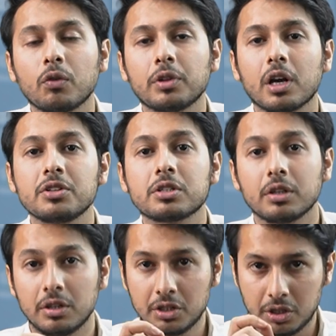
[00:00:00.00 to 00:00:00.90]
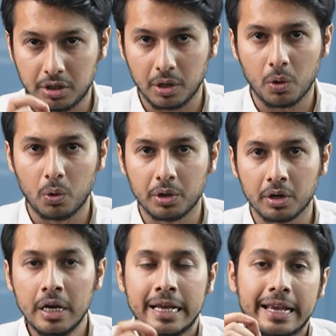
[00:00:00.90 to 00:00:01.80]
of the concerned
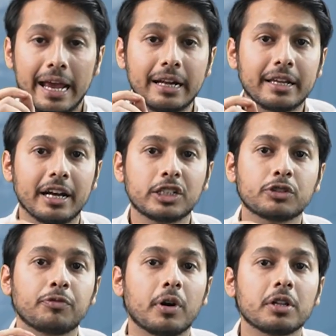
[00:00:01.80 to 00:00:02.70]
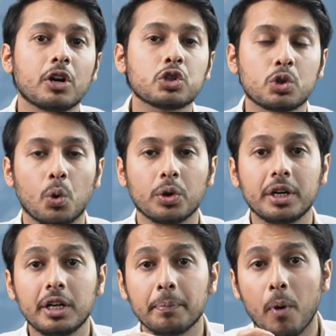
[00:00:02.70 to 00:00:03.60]
shareholder and gets further stored
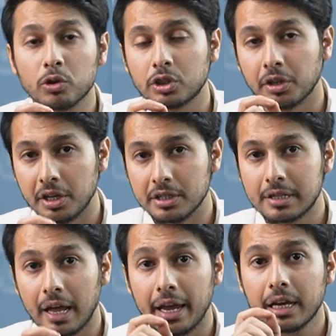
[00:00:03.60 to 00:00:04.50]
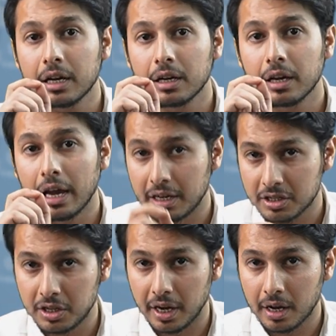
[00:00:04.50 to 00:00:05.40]
in depositories like
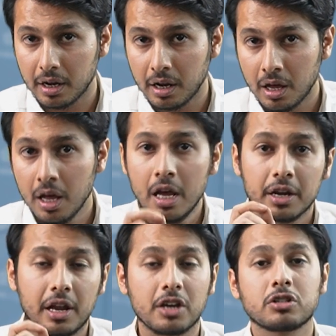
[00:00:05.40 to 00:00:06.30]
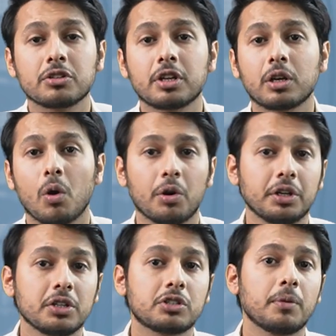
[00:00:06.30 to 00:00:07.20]
NSDL, National
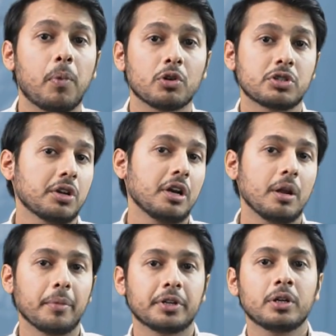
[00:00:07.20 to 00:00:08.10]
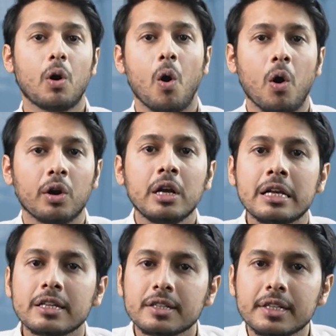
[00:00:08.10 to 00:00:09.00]
Securities Depository Limited, or
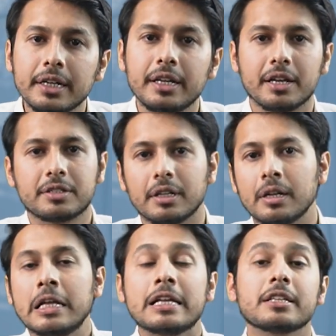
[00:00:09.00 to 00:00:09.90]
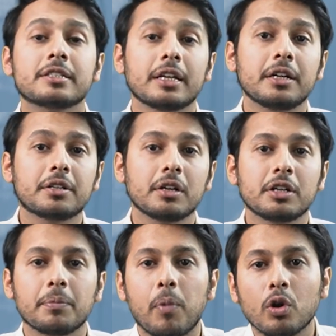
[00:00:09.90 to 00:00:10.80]
CDSL, Central
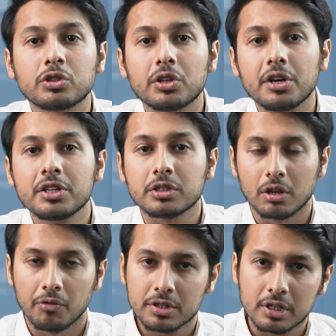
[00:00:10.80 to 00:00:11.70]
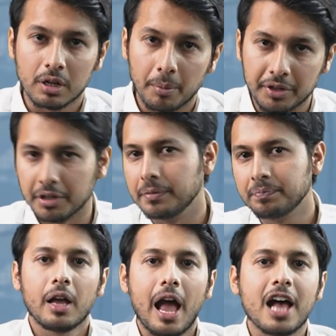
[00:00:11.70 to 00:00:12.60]
Depository Service Limited.
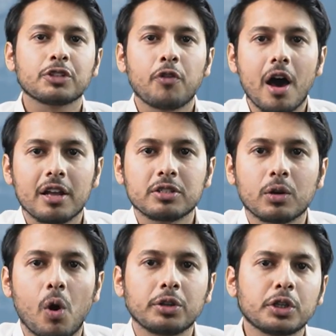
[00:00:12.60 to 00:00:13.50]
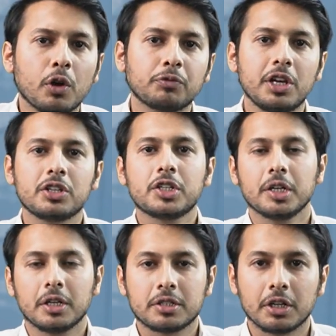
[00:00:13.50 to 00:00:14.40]
As far as the content of these
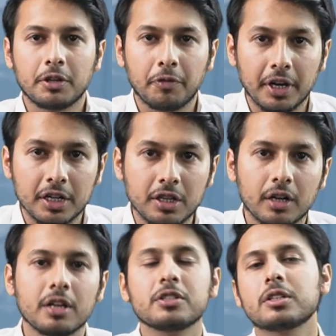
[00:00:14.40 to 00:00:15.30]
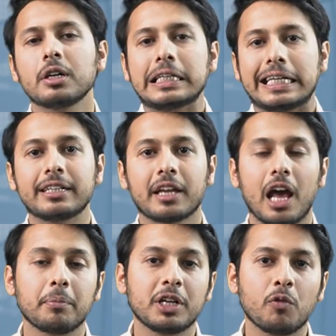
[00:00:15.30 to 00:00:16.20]
share certificates are concerned, it
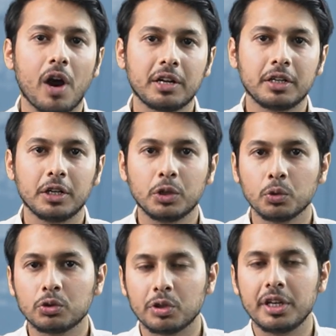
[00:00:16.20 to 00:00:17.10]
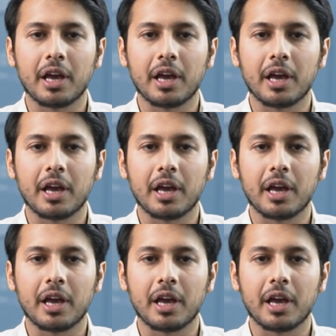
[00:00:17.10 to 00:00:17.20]
can be divided into three